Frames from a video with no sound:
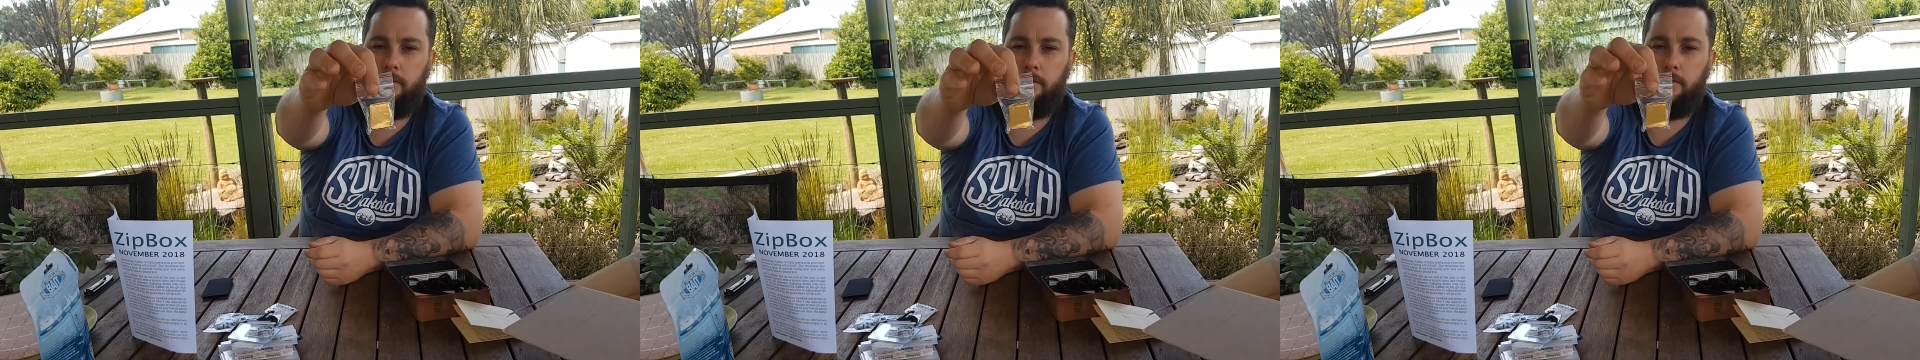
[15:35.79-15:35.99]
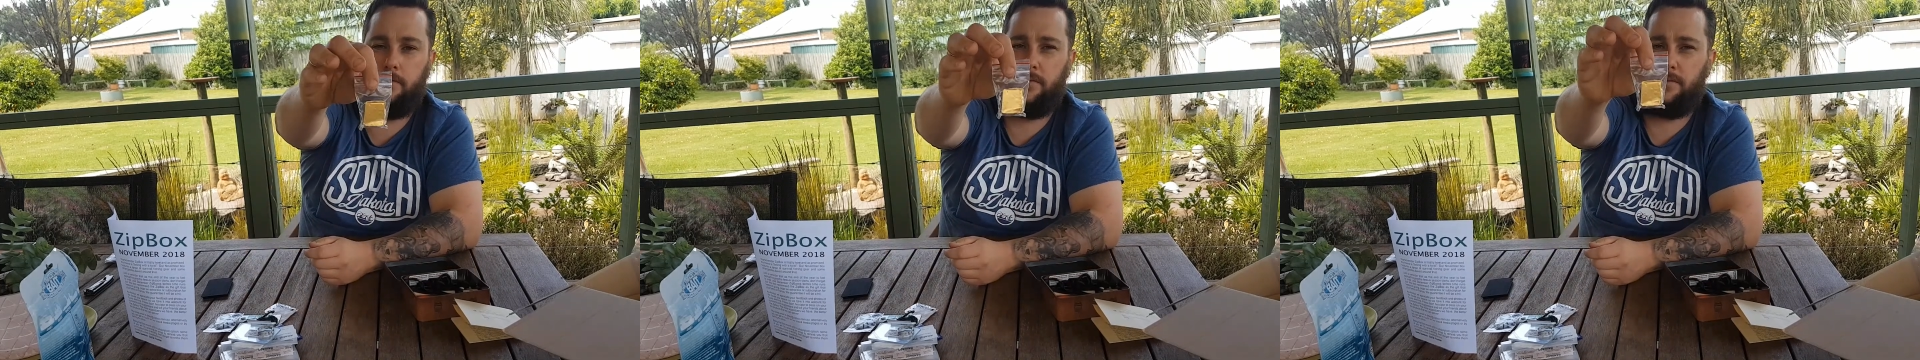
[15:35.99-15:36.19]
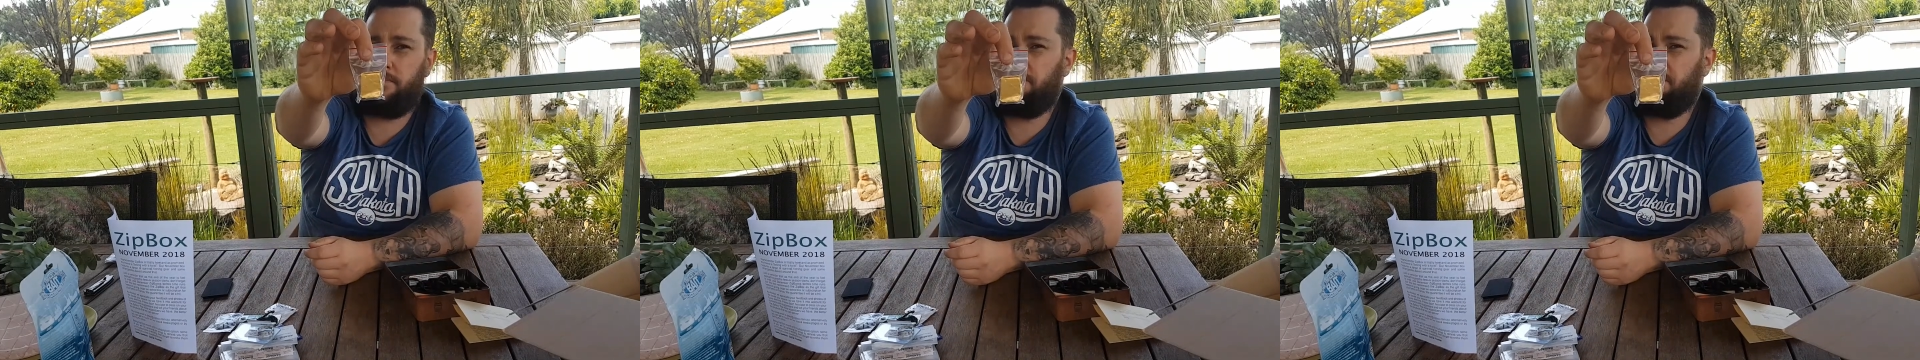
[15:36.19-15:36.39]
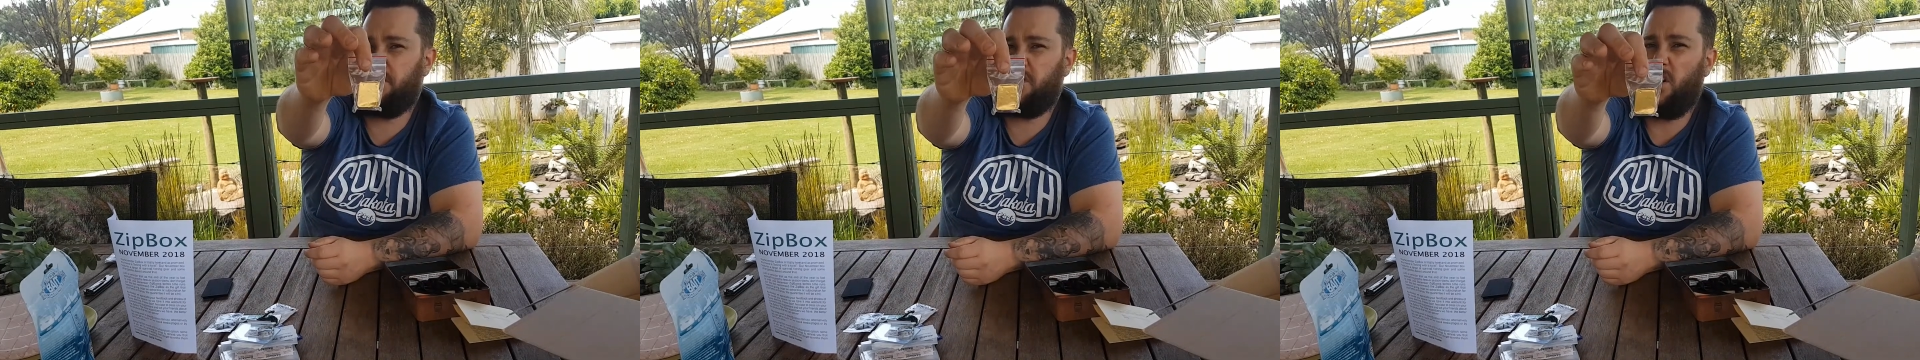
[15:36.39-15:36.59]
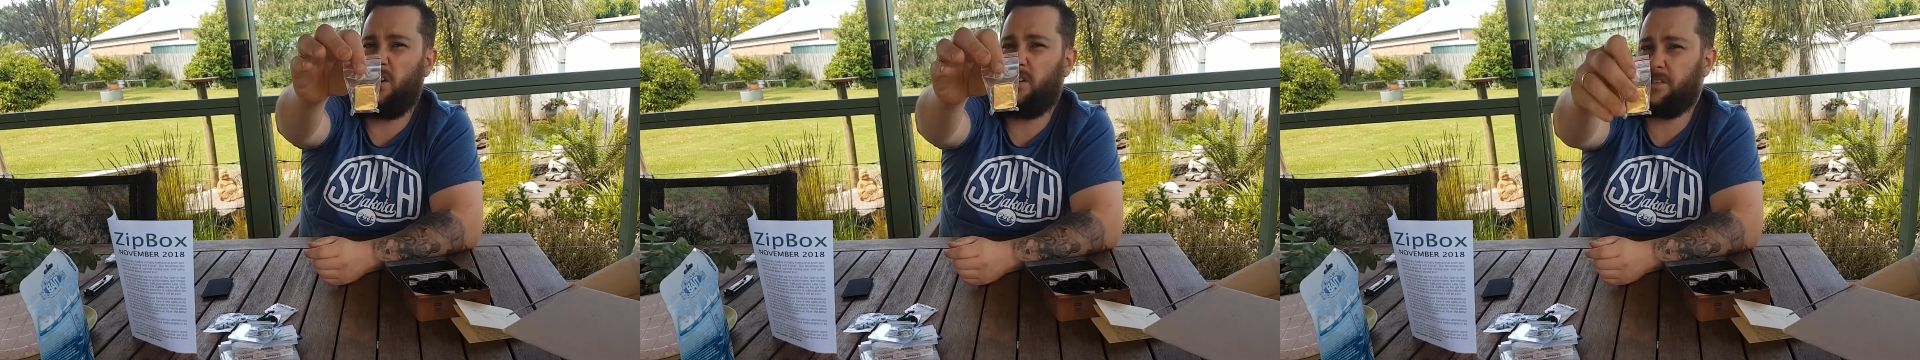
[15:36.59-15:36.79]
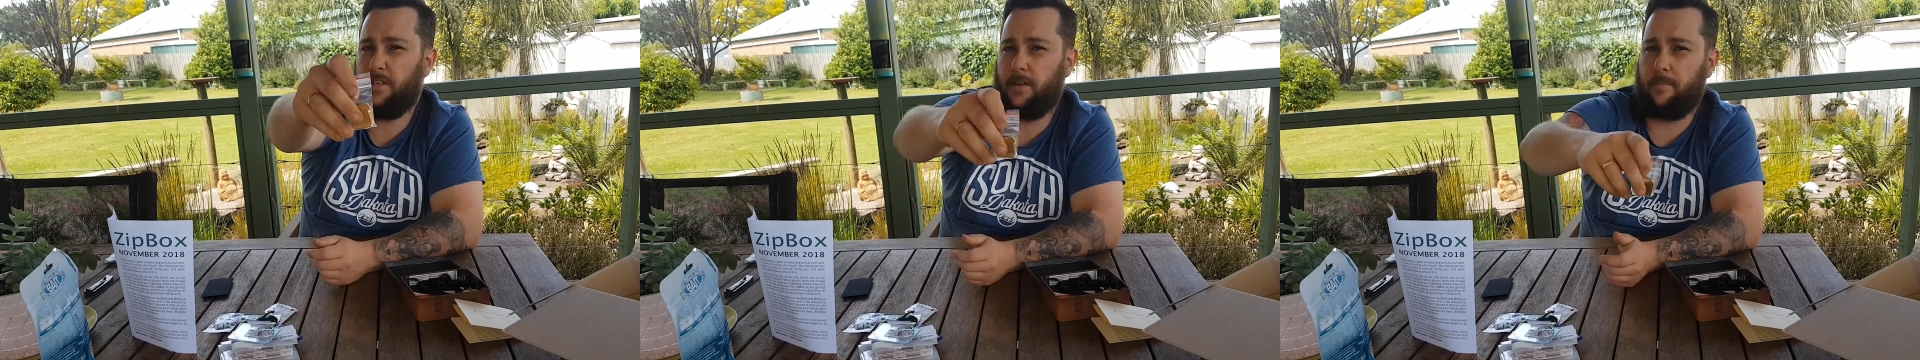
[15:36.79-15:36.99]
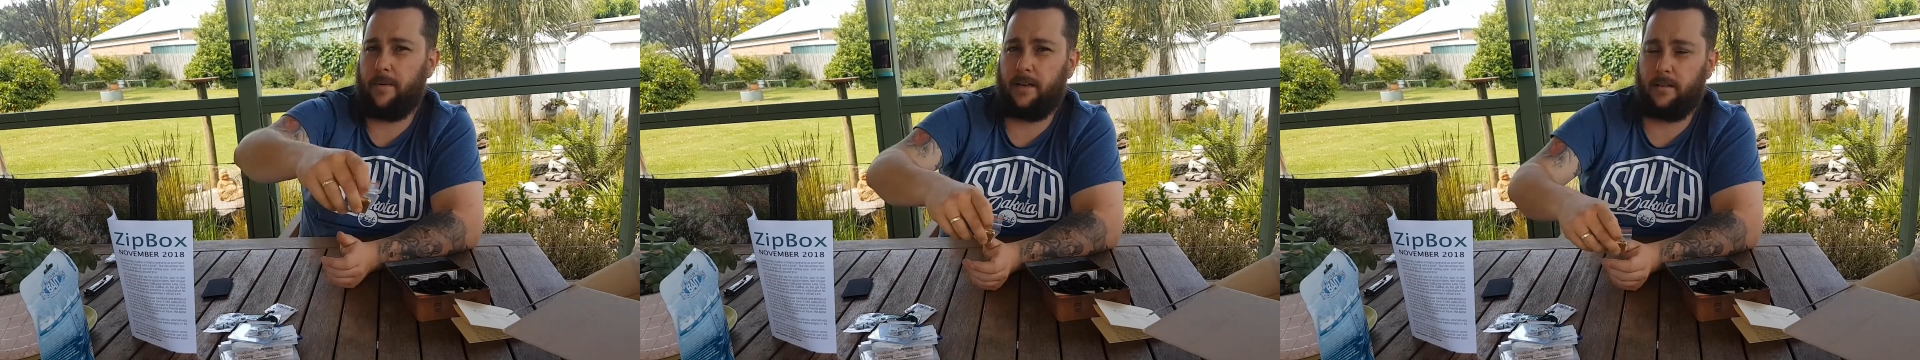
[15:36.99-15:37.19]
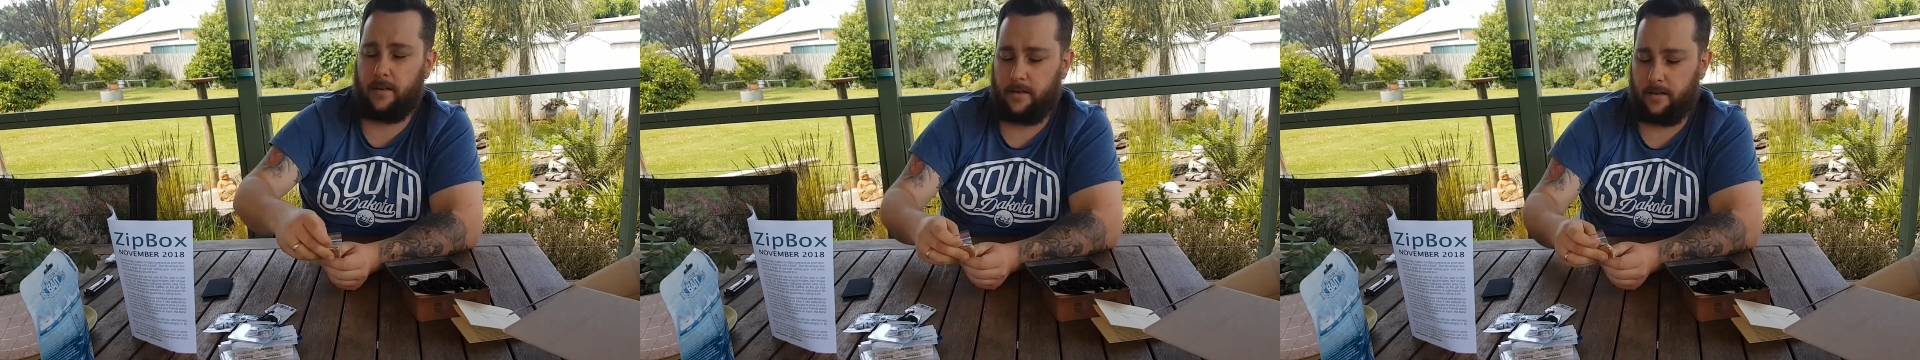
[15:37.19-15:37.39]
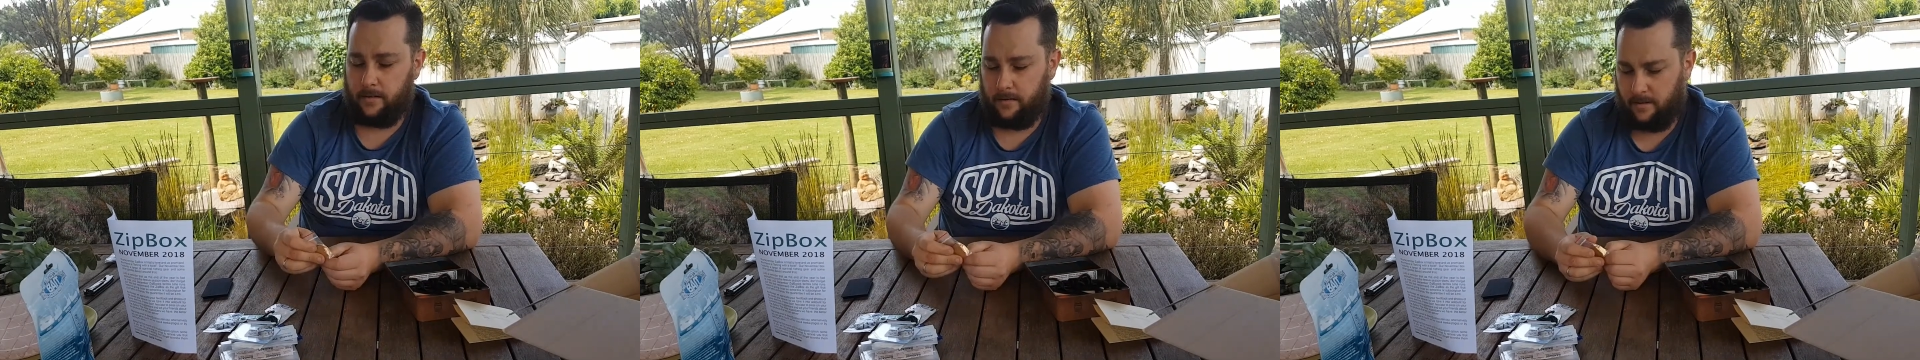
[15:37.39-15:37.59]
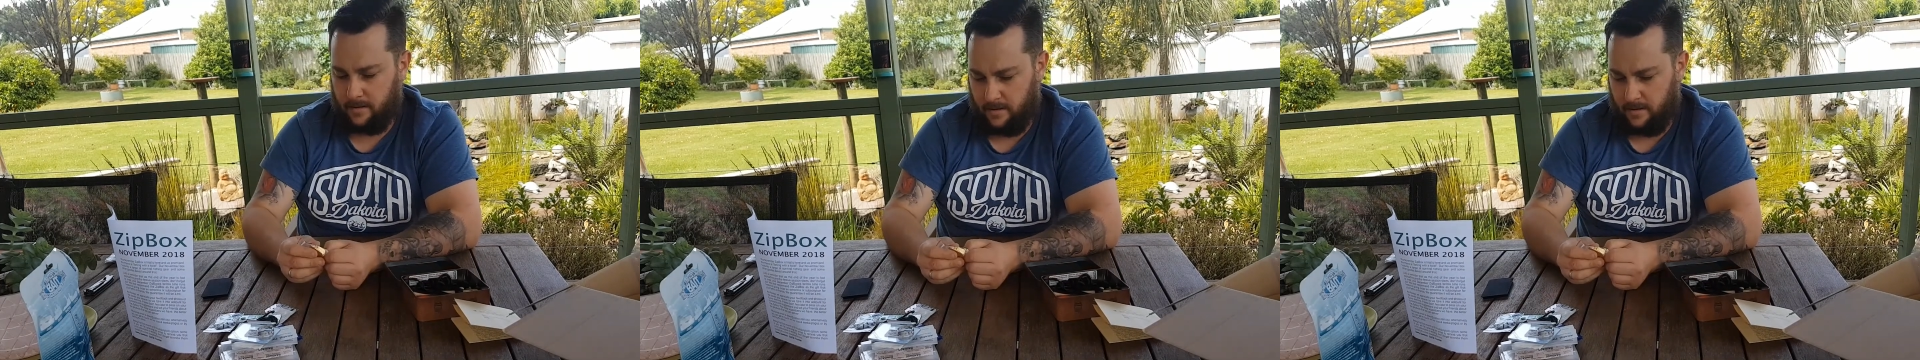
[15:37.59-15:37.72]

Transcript: little stock, so you can make like a